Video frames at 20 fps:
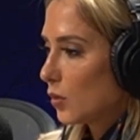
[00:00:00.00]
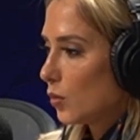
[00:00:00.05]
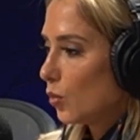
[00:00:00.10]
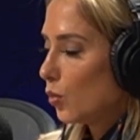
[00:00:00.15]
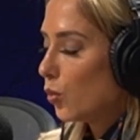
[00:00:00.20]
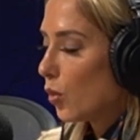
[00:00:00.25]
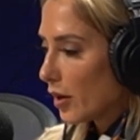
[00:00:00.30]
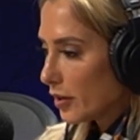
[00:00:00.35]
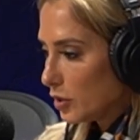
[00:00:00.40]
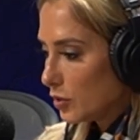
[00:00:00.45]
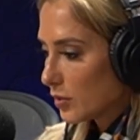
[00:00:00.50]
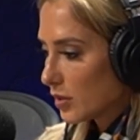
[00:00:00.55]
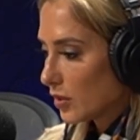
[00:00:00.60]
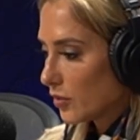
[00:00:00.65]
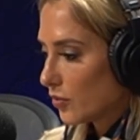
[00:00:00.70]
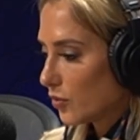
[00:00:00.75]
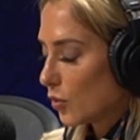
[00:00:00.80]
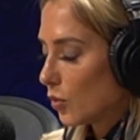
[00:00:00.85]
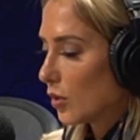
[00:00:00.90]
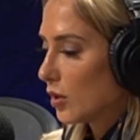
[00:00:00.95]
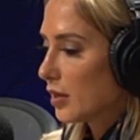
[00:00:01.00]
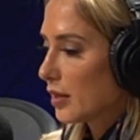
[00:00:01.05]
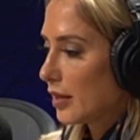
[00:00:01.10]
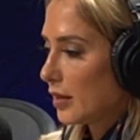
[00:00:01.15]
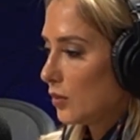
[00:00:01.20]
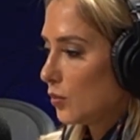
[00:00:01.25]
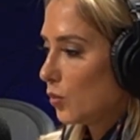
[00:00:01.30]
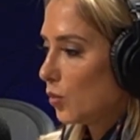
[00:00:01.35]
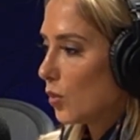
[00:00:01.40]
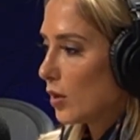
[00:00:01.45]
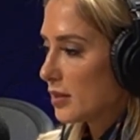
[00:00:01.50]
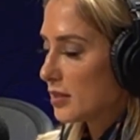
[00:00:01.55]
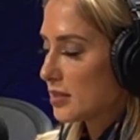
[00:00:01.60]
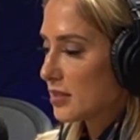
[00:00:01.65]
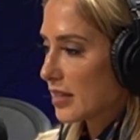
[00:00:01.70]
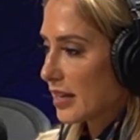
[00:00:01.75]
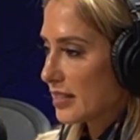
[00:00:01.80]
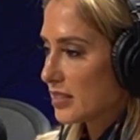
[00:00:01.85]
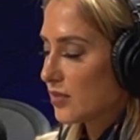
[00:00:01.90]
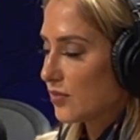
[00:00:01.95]
what you can afford and what
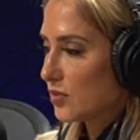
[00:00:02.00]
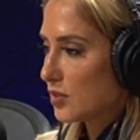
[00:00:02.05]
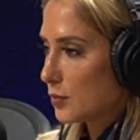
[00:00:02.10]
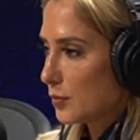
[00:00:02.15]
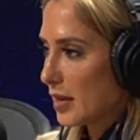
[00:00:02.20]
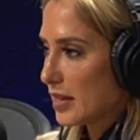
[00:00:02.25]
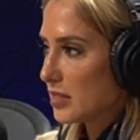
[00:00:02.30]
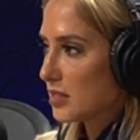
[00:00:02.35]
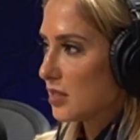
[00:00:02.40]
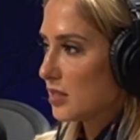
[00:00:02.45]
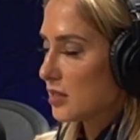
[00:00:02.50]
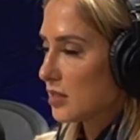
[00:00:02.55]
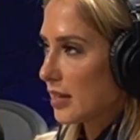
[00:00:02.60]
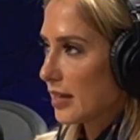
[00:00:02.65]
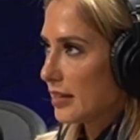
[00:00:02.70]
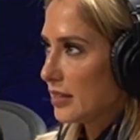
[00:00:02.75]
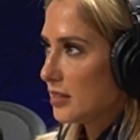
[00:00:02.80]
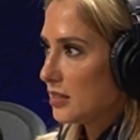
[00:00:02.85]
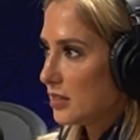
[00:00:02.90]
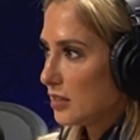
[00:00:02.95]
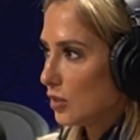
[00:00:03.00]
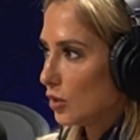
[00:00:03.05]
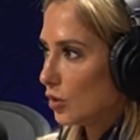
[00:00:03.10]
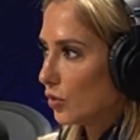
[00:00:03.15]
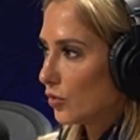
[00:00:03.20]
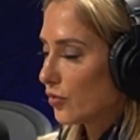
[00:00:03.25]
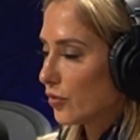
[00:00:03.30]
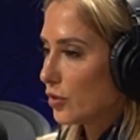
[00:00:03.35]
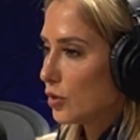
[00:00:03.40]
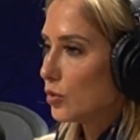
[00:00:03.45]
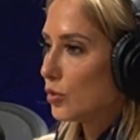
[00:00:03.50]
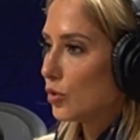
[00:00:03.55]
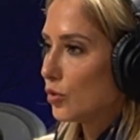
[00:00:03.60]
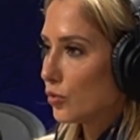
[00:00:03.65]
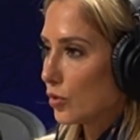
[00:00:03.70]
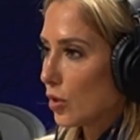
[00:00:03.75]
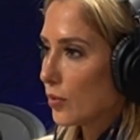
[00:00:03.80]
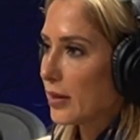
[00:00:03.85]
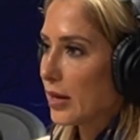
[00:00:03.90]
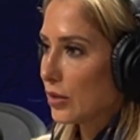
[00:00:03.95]
size of space is ideal for you to
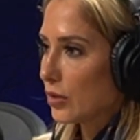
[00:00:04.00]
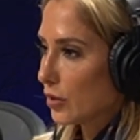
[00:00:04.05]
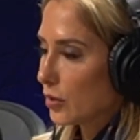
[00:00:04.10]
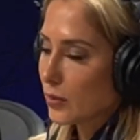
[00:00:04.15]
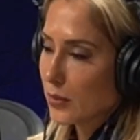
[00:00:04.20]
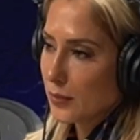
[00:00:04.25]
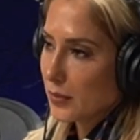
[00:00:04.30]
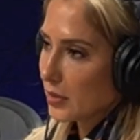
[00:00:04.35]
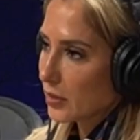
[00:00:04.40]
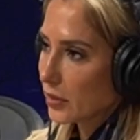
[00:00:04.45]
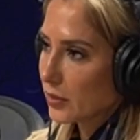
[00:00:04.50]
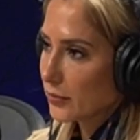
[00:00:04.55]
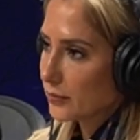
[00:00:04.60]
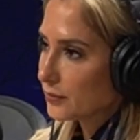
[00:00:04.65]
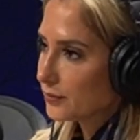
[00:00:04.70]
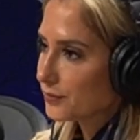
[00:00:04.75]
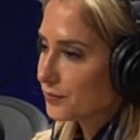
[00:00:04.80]
grow and how long you want to be there.